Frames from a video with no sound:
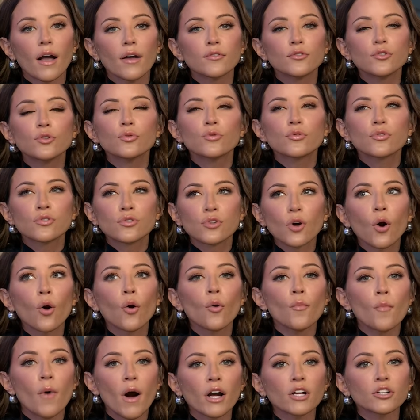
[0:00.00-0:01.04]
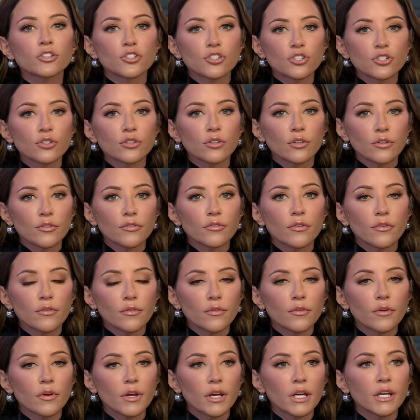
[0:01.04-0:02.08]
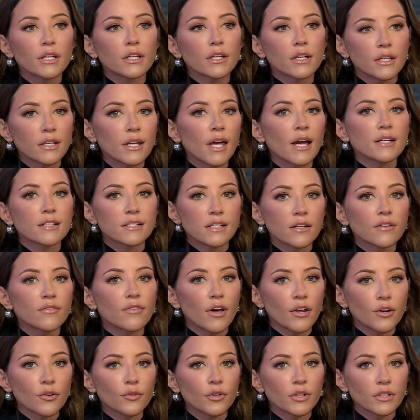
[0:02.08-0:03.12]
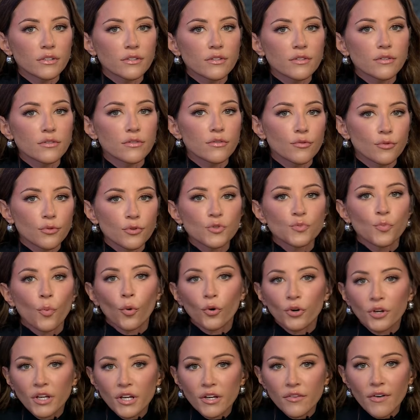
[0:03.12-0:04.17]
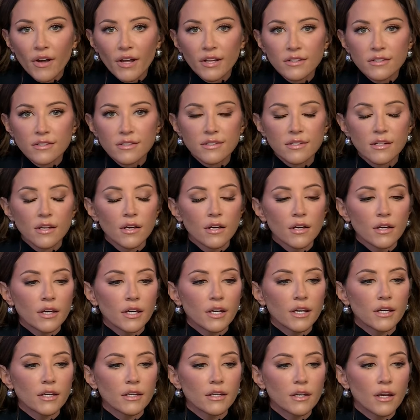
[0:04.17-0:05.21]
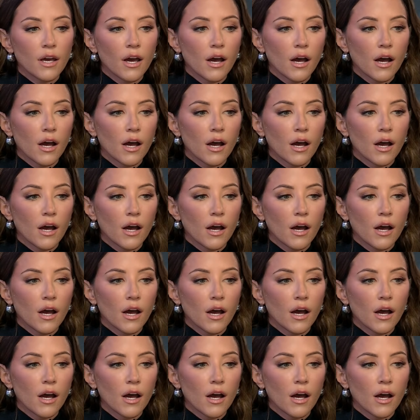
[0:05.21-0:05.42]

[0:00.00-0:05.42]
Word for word: do so much in connecting veterans through sporting events, in